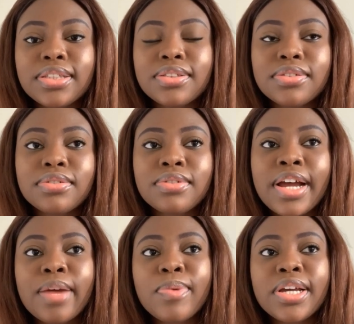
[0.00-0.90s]
So
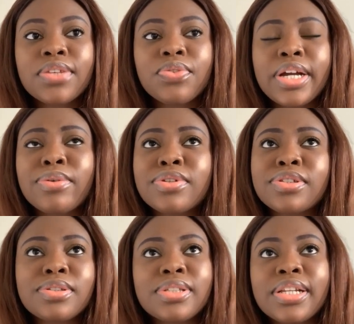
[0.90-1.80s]
I applied
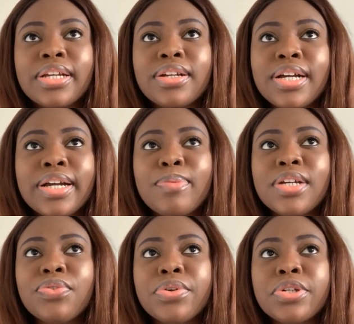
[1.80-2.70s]
for